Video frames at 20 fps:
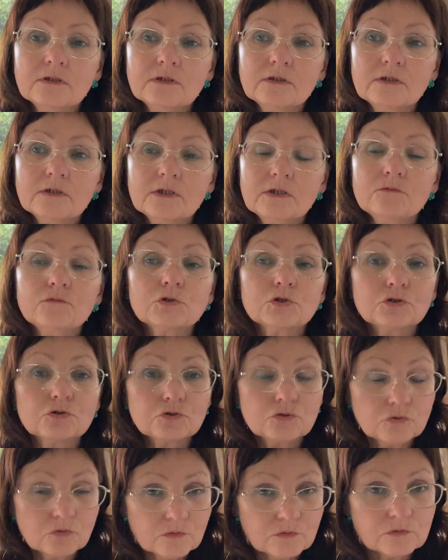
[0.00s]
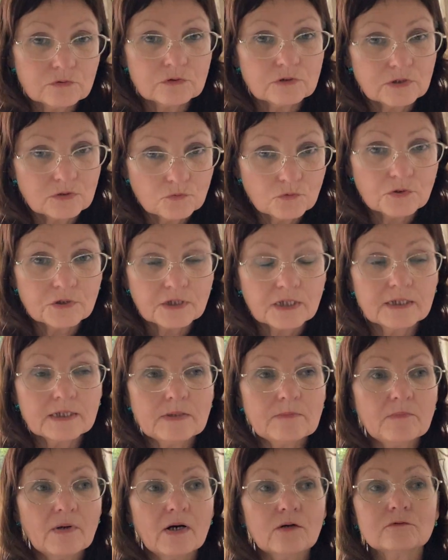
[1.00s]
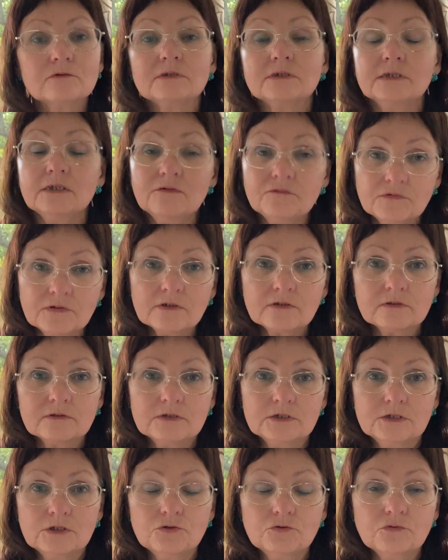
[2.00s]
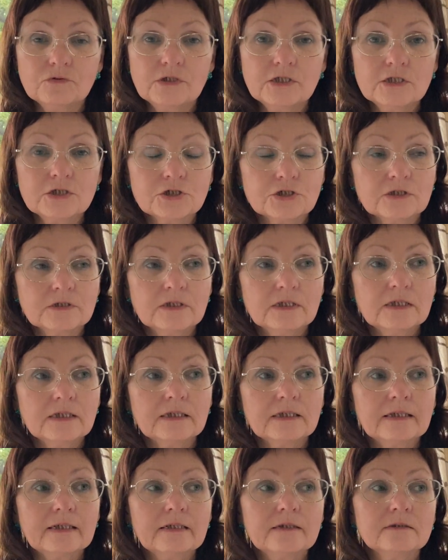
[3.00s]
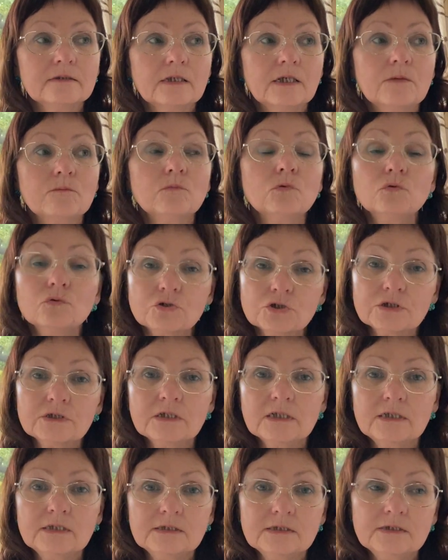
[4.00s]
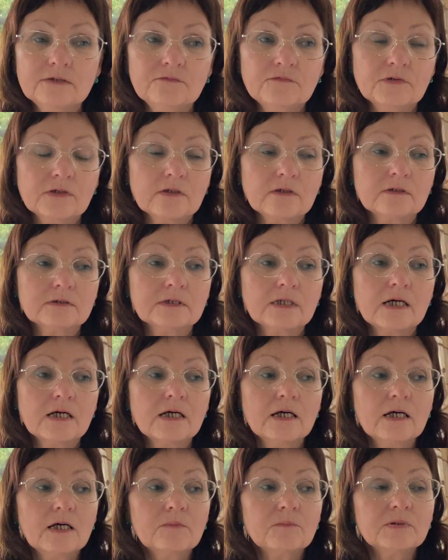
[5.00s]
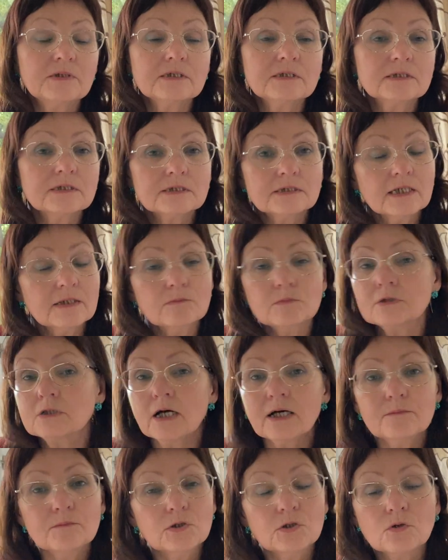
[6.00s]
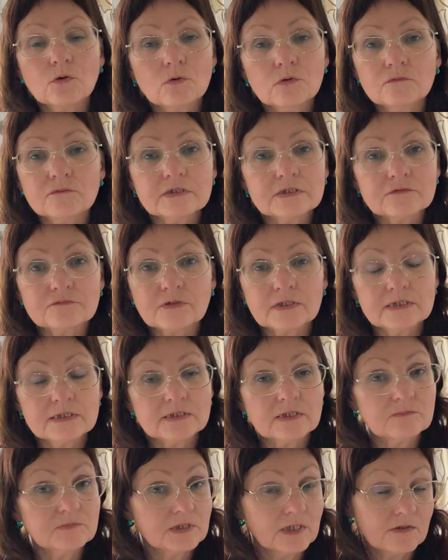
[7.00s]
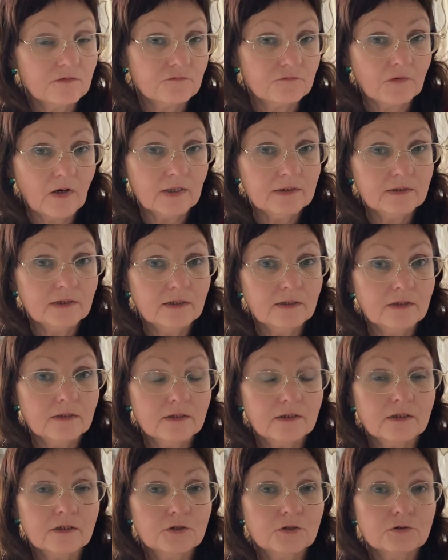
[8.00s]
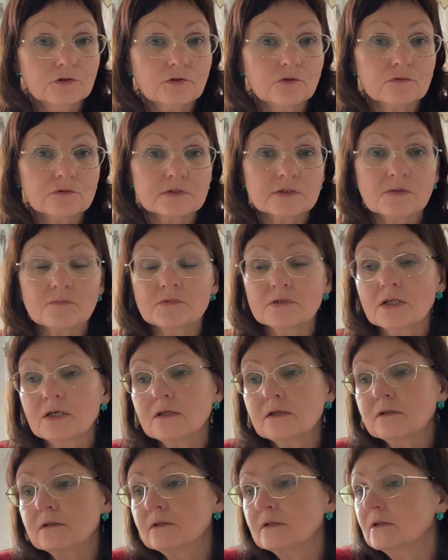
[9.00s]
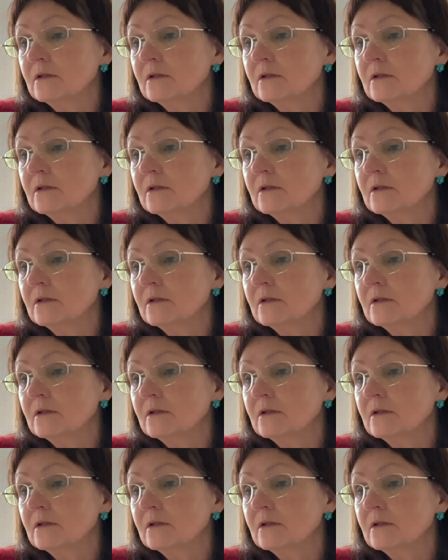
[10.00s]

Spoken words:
he was talking about difficult situation he had, emotionally difficult, but at the same time he always finds something funny, something